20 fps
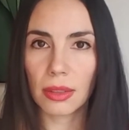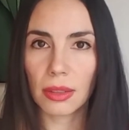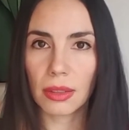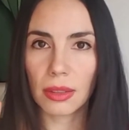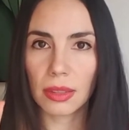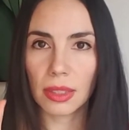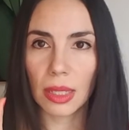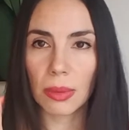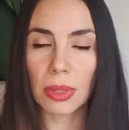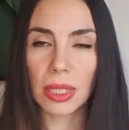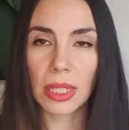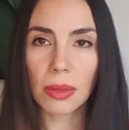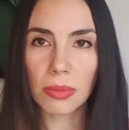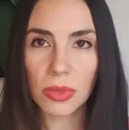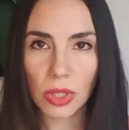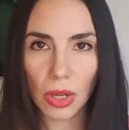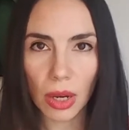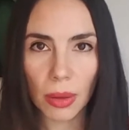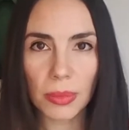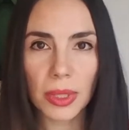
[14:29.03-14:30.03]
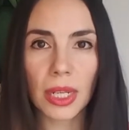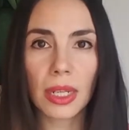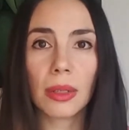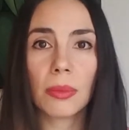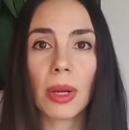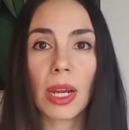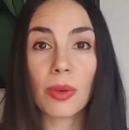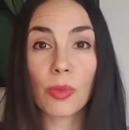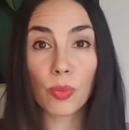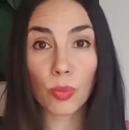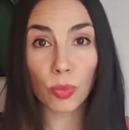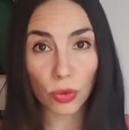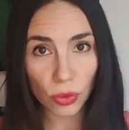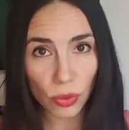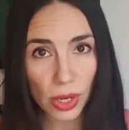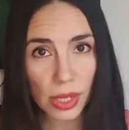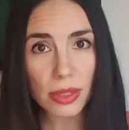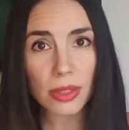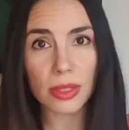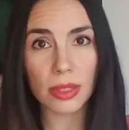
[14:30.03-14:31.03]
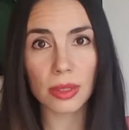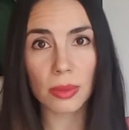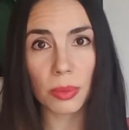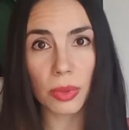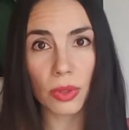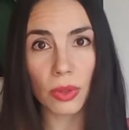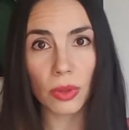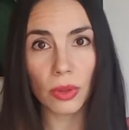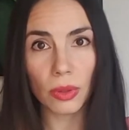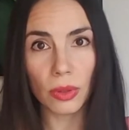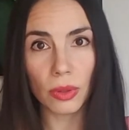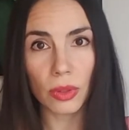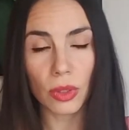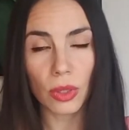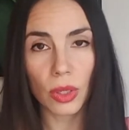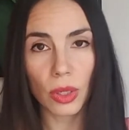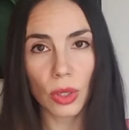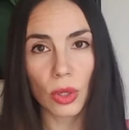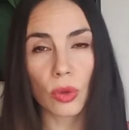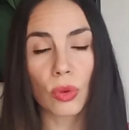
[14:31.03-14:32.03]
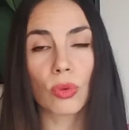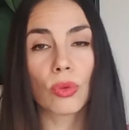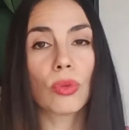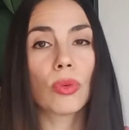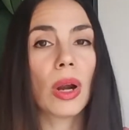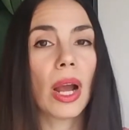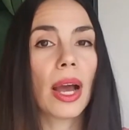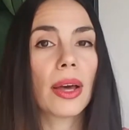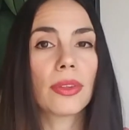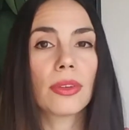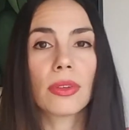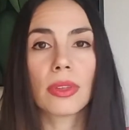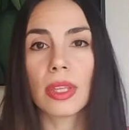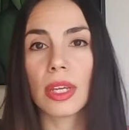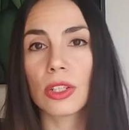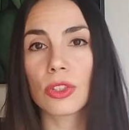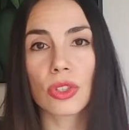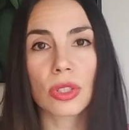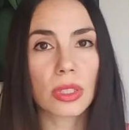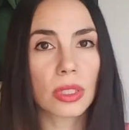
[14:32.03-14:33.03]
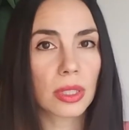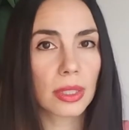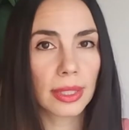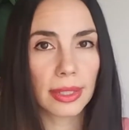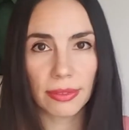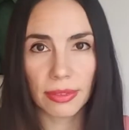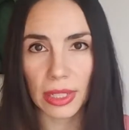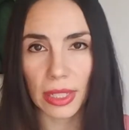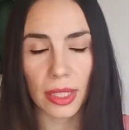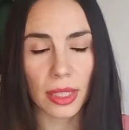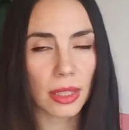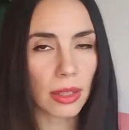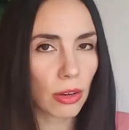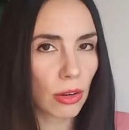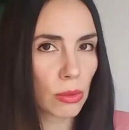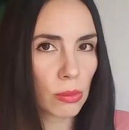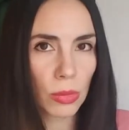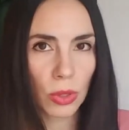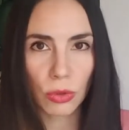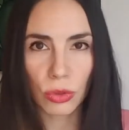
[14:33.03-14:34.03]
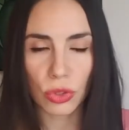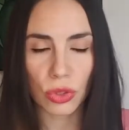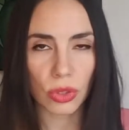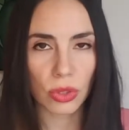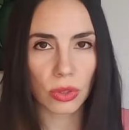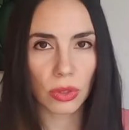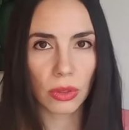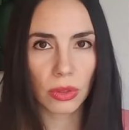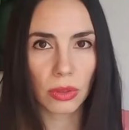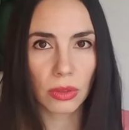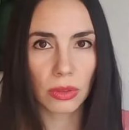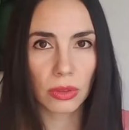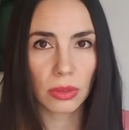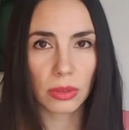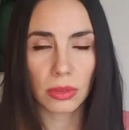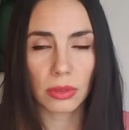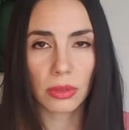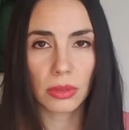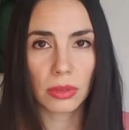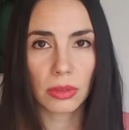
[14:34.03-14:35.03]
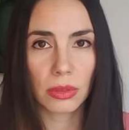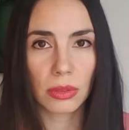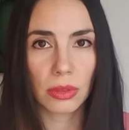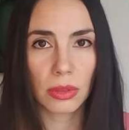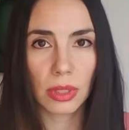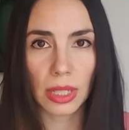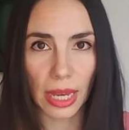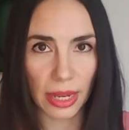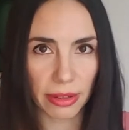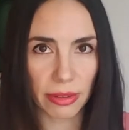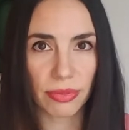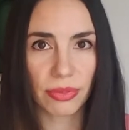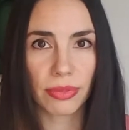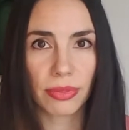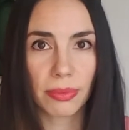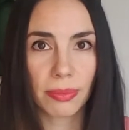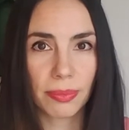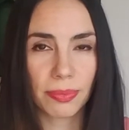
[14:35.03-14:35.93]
They become dominated by principle rather than just living in their emotional life.